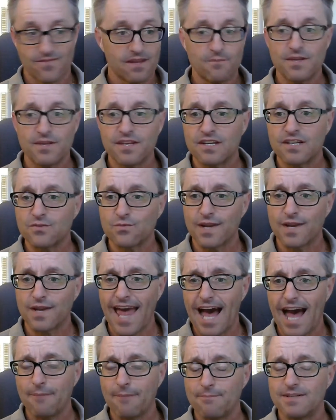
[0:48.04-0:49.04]
Because what
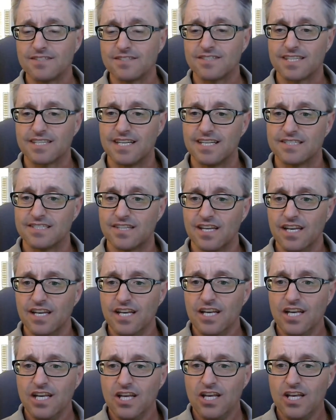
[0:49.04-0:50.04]
happens is,
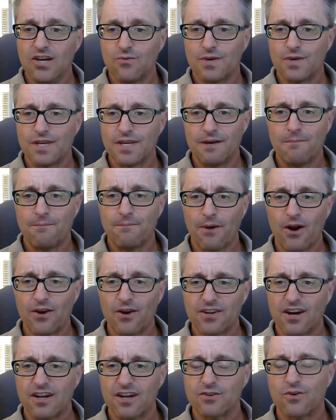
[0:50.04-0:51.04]
we
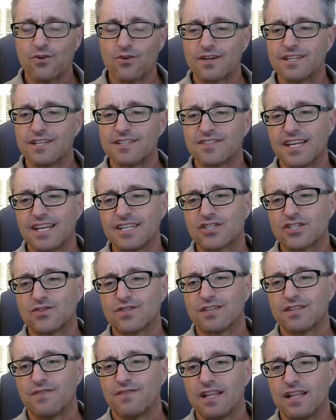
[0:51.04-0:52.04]
embark on organizational
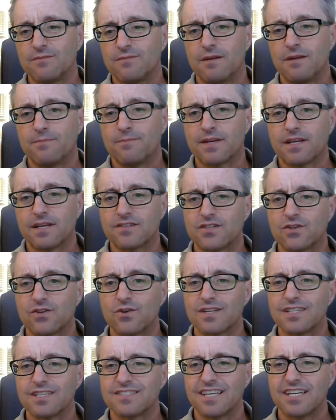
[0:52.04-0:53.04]
development because the
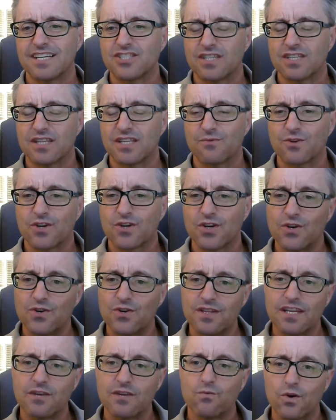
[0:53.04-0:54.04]
organization that we're
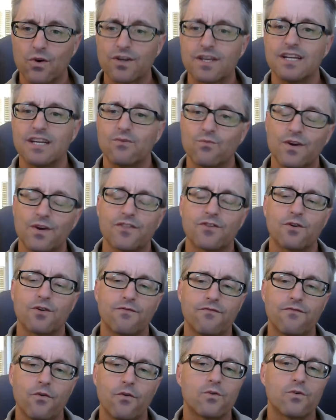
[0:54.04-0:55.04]
currently working with or
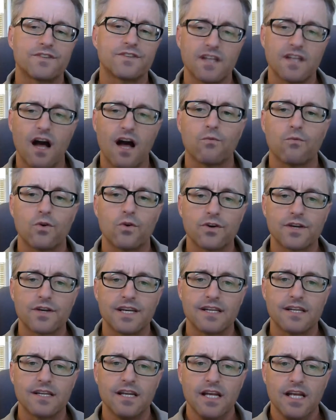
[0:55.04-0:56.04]
for is not
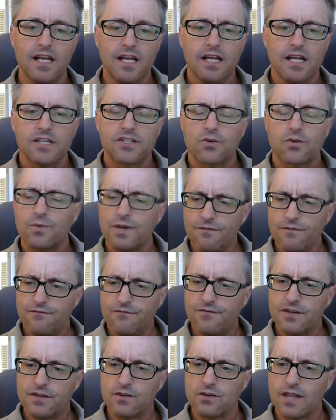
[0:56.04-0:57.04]
working. So we
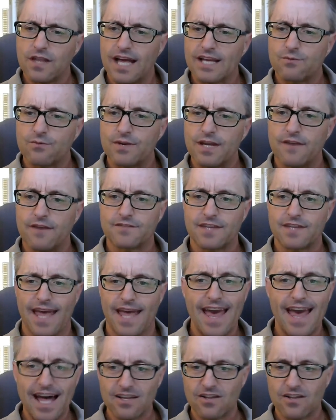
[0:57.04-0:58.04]
feel like we have to
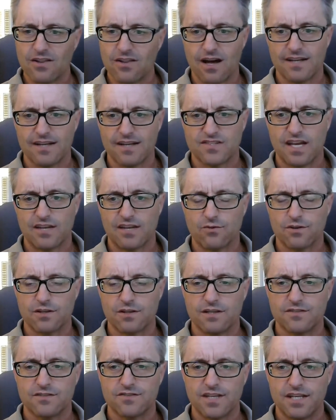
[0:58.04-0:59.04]
analyze that
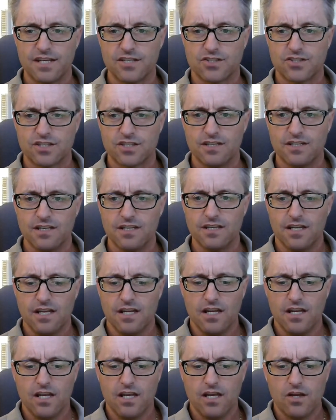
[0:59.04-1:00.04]
organization,
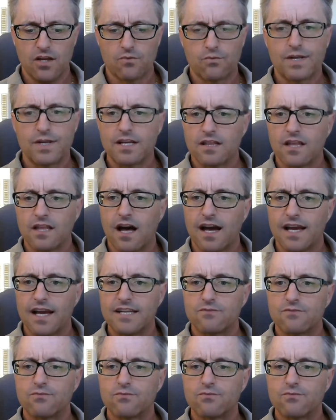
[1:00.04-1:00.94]
realign,